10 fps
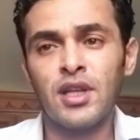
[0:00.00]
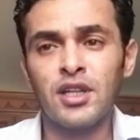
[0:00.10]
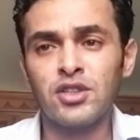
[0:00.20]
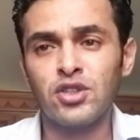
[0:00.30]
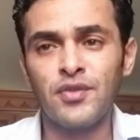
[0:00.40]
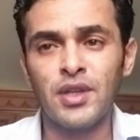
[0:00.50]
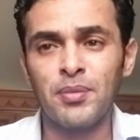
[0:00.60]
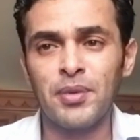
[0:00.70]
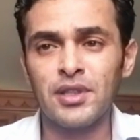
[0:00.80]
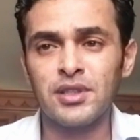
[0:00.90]
The rest of
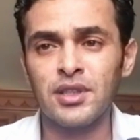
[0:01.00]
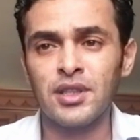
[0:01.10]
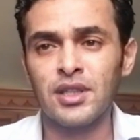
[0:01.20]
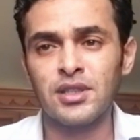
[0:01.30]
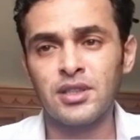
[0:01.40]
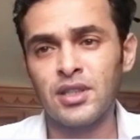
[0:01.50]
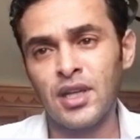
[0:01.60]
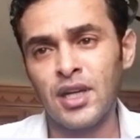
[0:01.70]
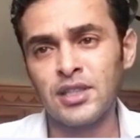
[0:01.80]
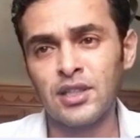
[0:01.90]
the Palestinians,
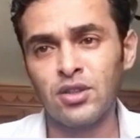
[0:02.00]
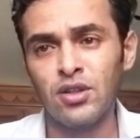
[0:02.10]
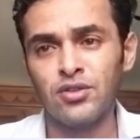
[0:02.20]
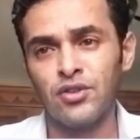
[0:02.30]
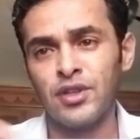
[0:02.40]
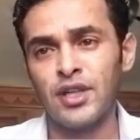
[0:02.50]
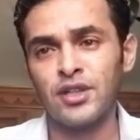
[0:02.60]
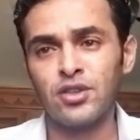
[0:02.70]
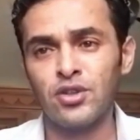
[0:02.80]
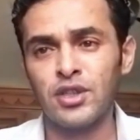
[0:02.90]
as I told you, they
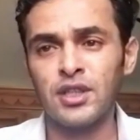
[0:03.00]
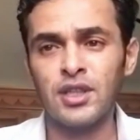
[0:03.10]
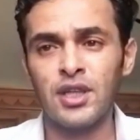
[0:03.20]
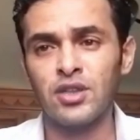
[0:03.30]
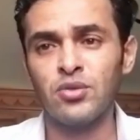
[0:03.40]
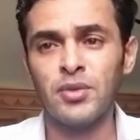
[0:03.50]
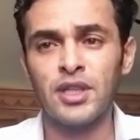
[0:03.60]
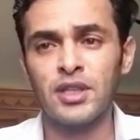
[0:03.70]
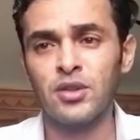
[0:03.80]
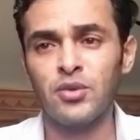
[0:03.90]
are talking in a
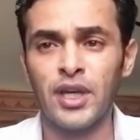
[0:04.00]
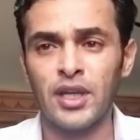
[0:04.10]
humanity